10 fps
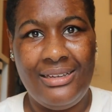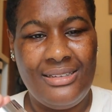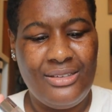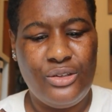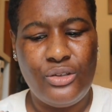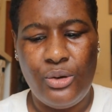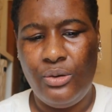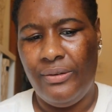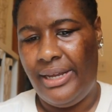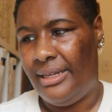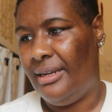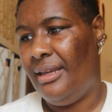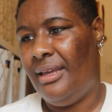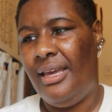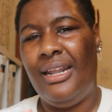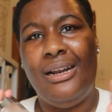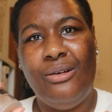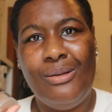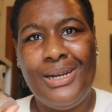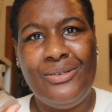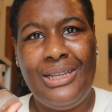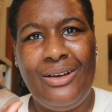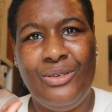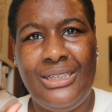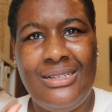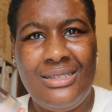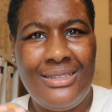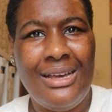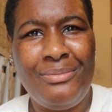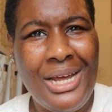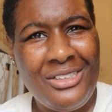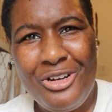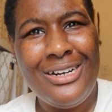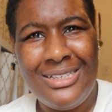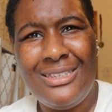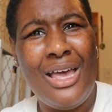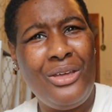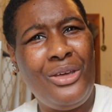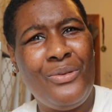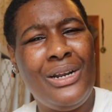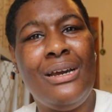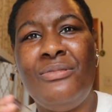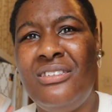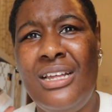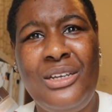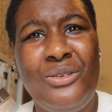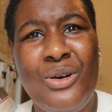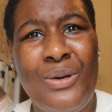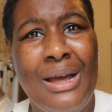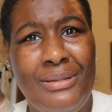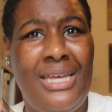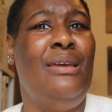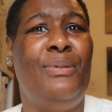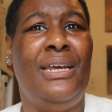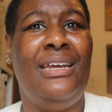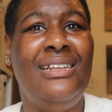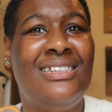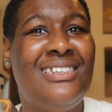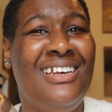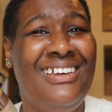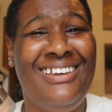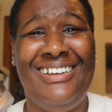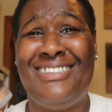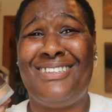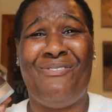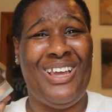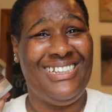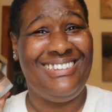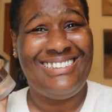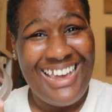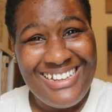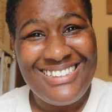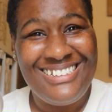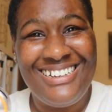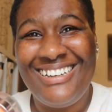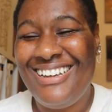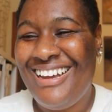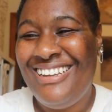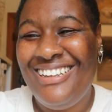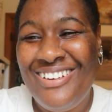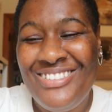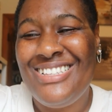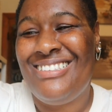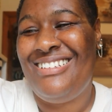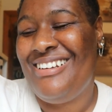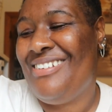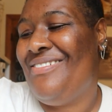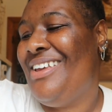It's so great. And I know I'm not like really, I'm not trying to sell you on it. I'm just letting you know why I'm keeping it. It's fantastic. I love this stuff.